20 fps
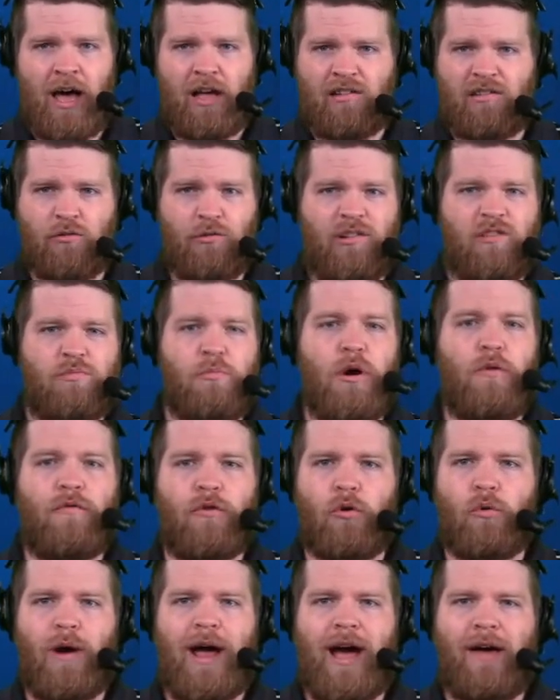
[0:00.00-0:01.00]
So he's
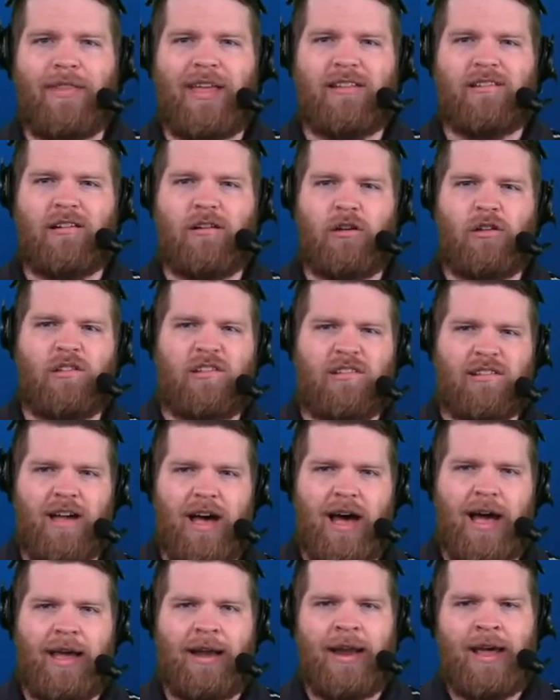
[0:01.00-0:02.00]
moving around. That's a good
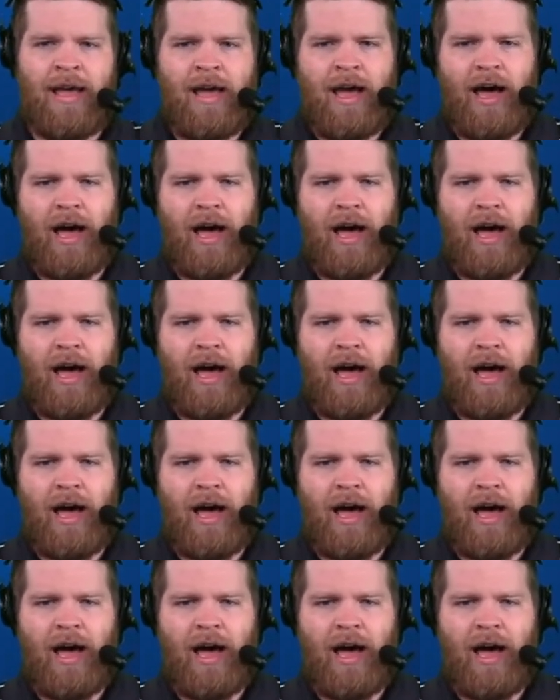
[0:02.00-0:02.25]
sign.